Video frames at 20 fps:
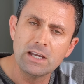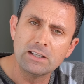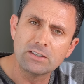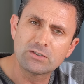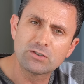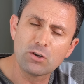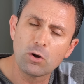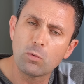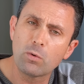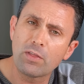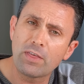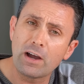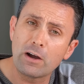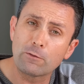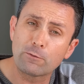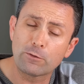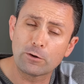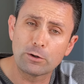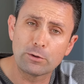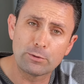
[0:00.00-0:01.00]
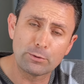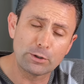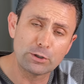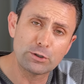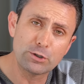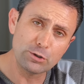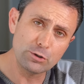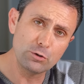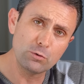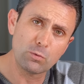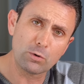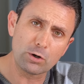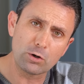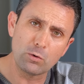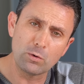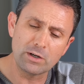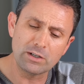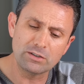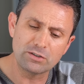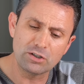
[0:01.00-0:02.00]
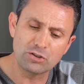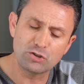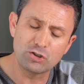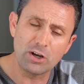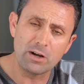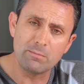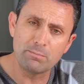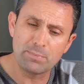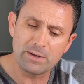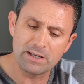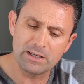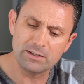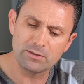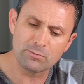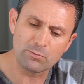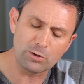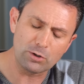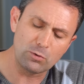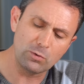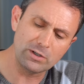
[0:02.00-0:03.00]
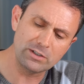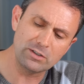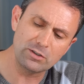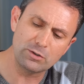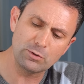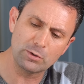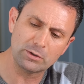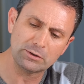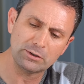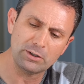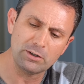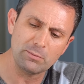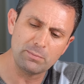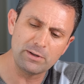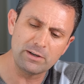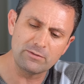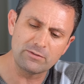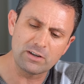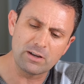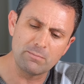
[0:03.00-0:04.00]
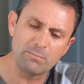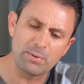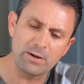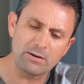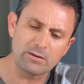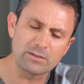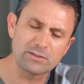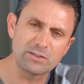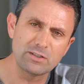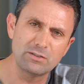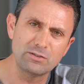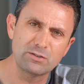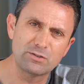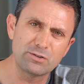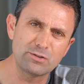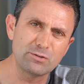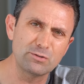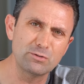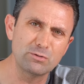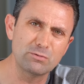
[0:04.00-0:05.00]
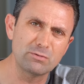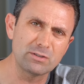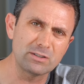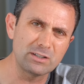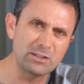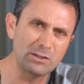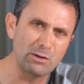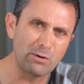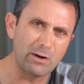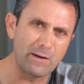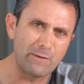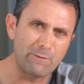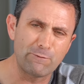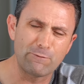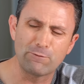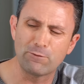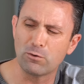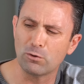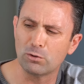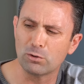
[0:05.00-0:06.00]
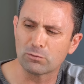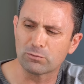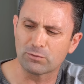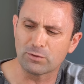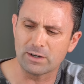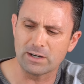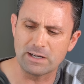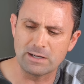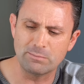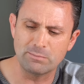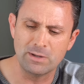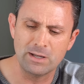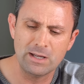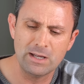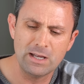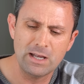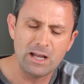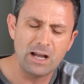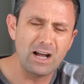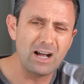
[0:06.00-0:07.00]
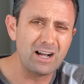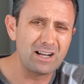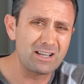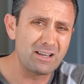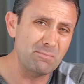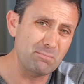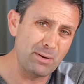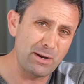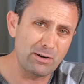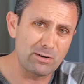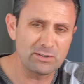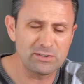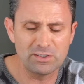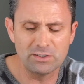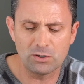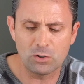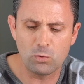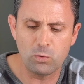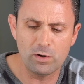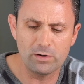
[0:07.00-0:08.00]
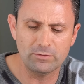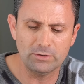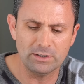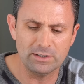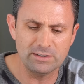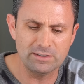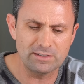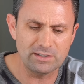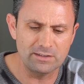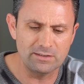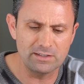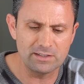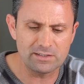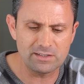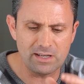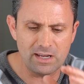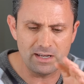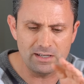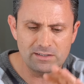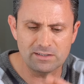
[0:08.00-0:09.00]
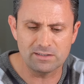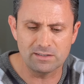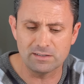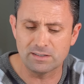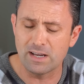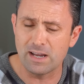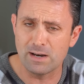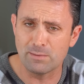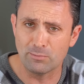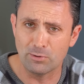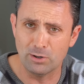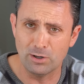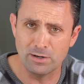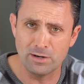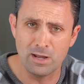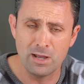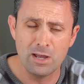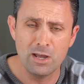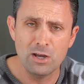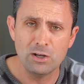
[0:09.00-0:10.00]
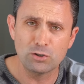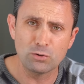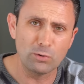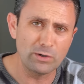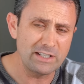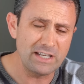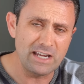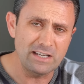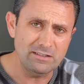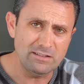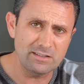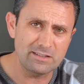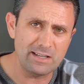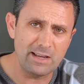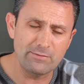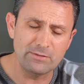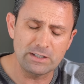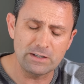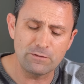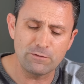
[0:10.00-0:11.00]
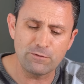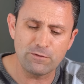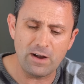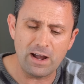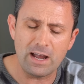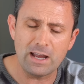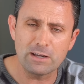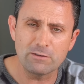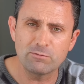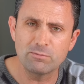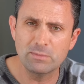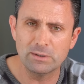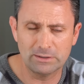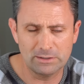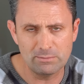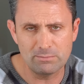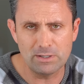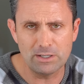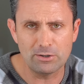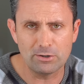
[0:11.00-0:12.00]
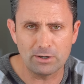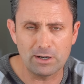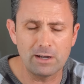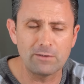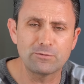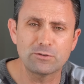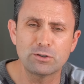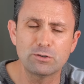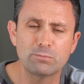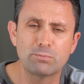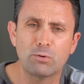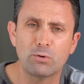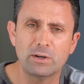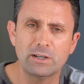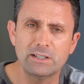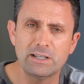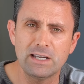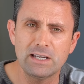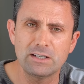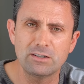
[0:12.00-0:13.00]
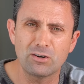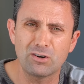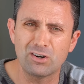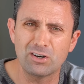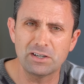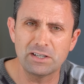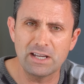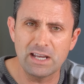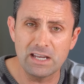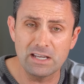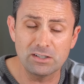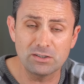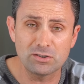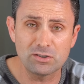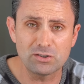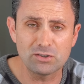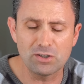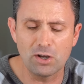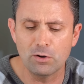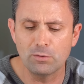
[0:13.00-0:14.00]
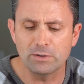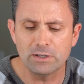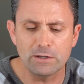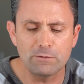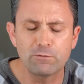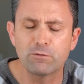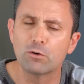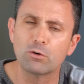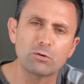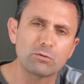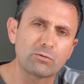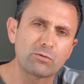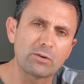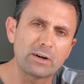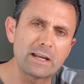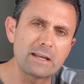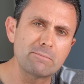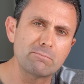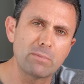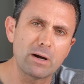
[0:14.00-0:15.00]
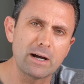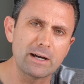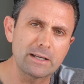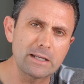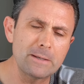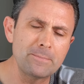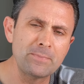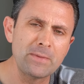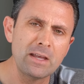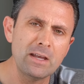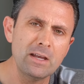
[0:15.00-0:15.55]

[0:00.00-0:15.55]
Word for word: And so without further ado, we're going to jump in. We're going to do a little bit of a comparison to, you know, a full frame uh, comparison equivalent, in this case, the Tamron 28 to 75 millimeter f2.8 on a Sony full frame body.